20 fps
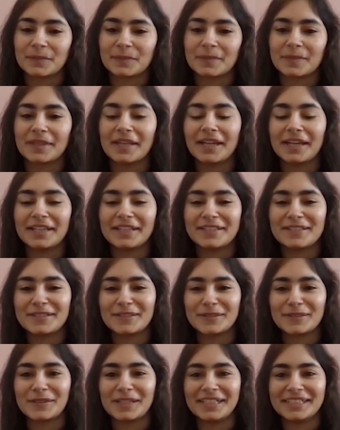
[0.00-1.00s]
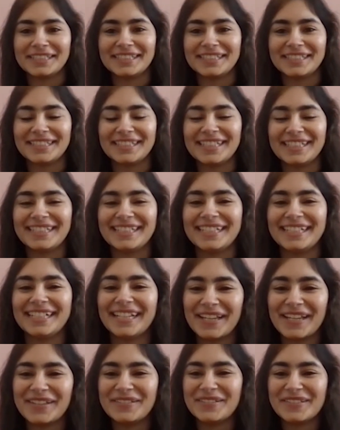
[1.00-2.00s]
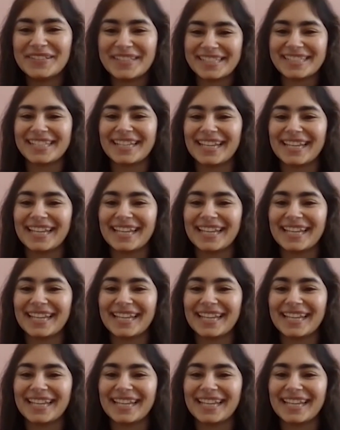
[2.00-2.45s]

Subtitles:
yeah, it's so underrated, I would say,